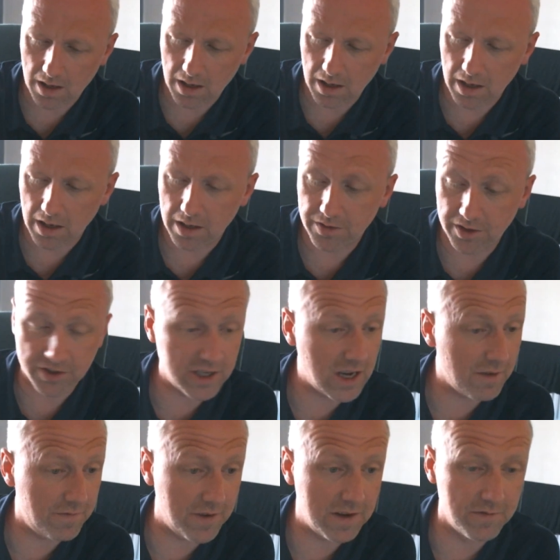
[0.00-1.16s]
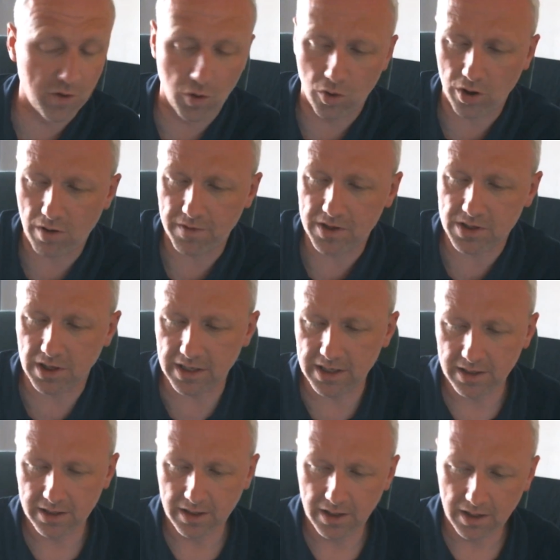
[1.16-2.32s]
TFV4, obviously,
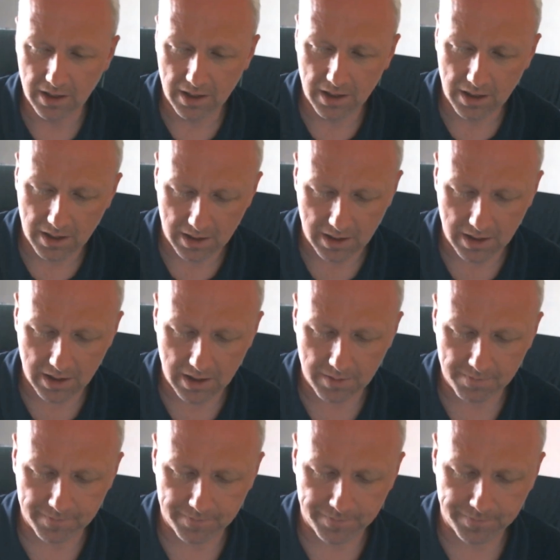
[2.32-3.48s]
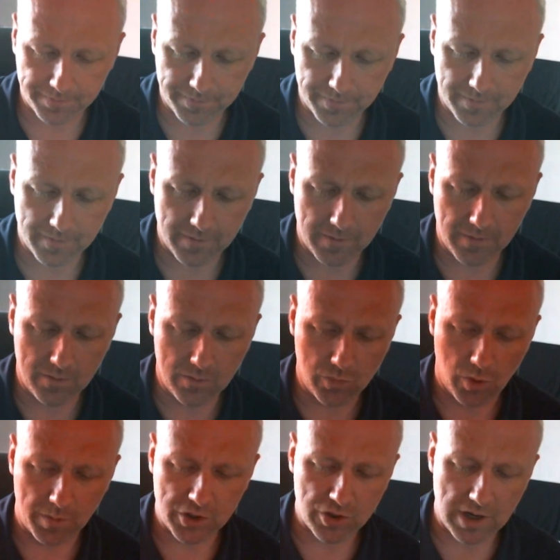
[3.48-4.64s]
But
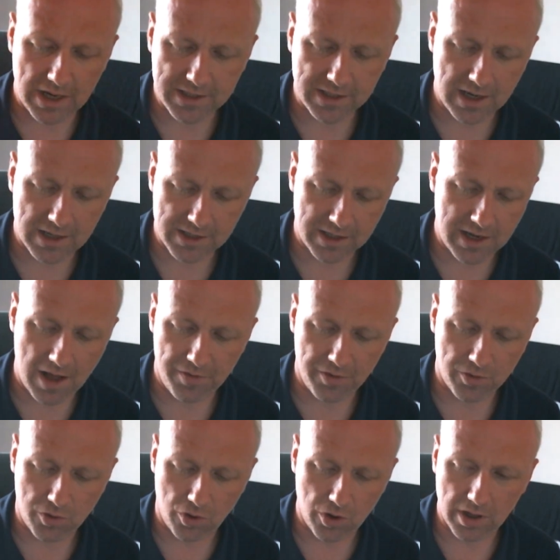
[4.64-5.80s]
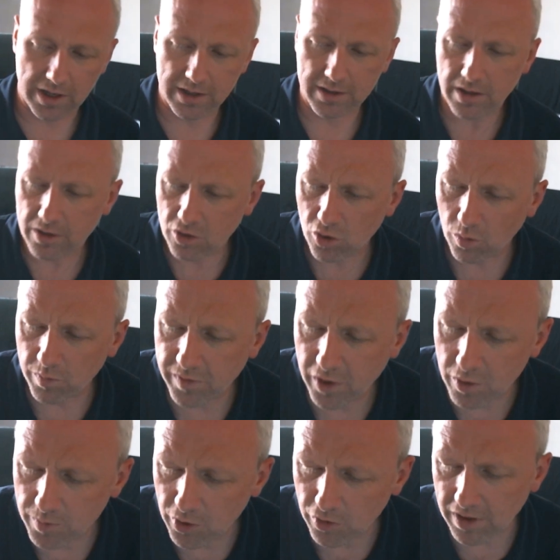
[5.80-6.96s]
my Triton has a cancel coil in. A few
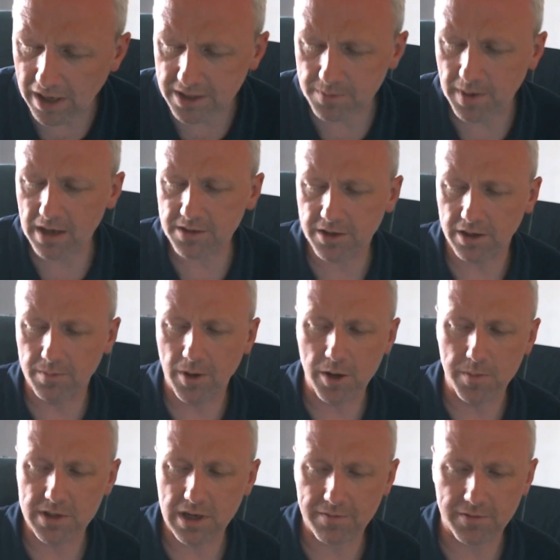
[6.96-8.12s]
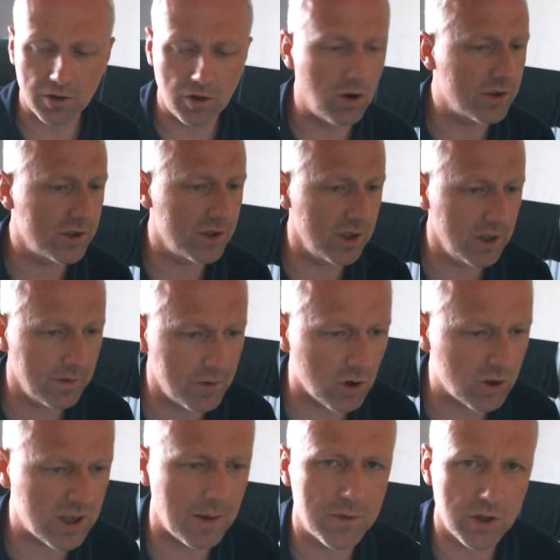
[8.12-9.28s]
of my other atomizers at the moment haven't got. I've got
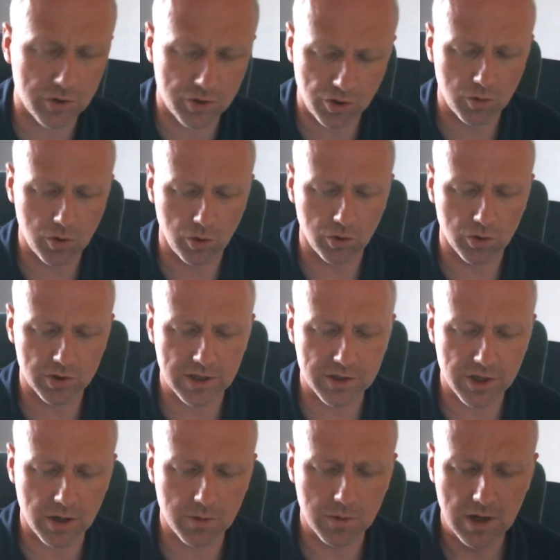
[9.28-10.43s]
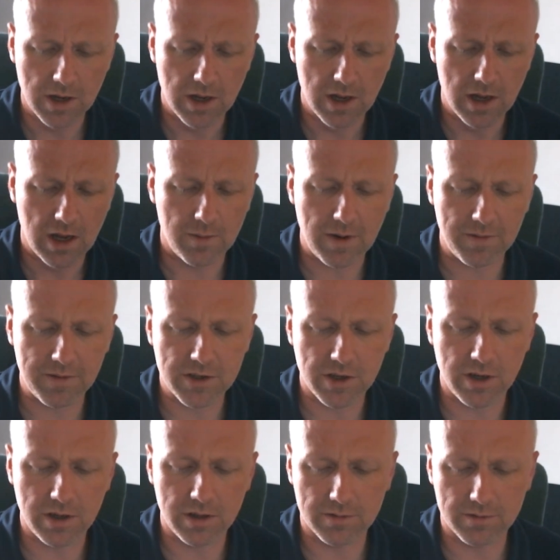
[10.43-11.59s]
temperature control coils in, so I'm having
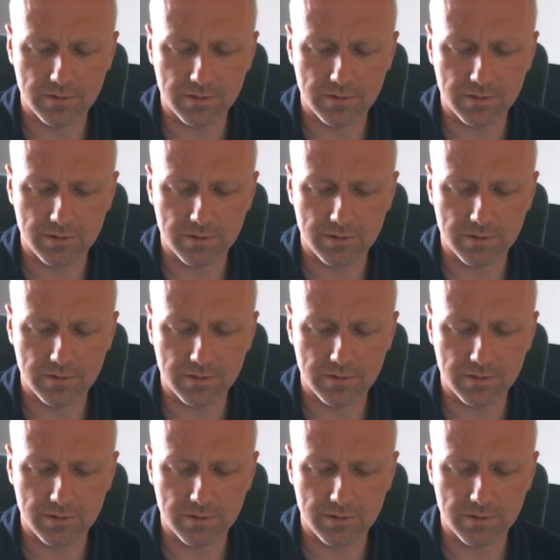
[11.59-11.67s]
to.